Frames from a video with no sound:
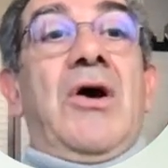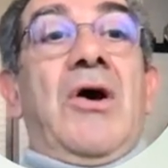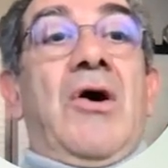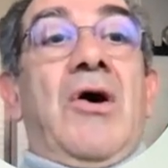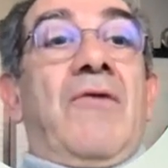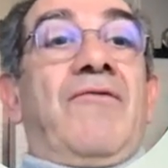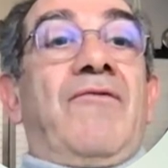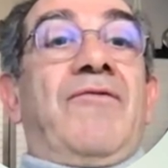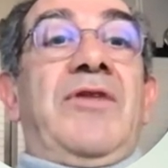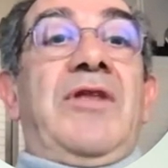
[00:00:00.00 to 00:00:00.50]

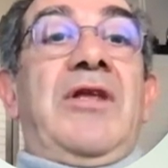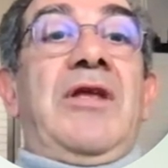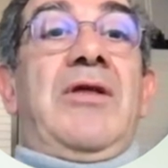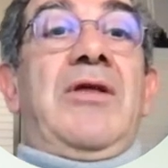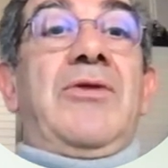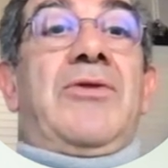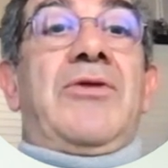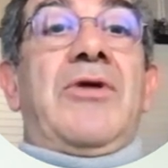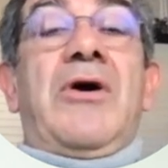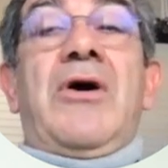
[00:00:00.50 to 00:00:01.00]
of
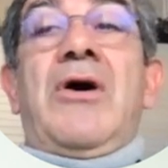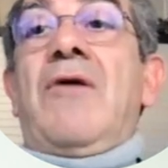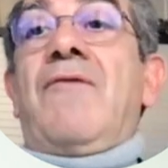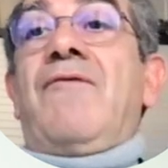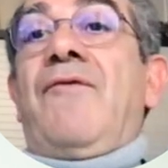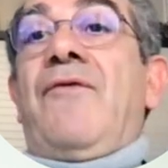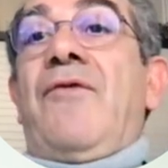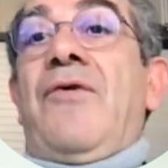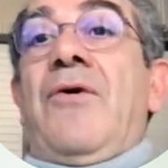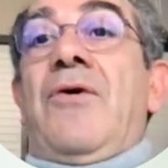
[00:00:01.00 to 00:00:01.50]
this
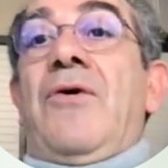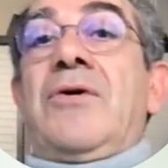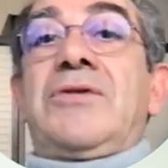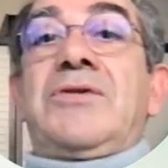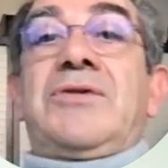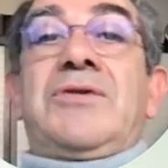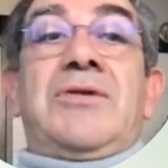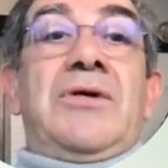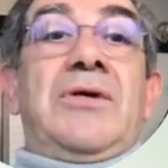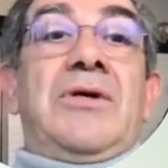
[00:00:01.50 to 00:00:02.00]

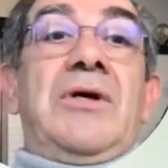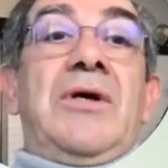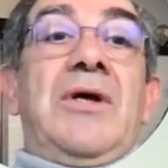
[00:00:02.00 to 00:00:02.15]
forced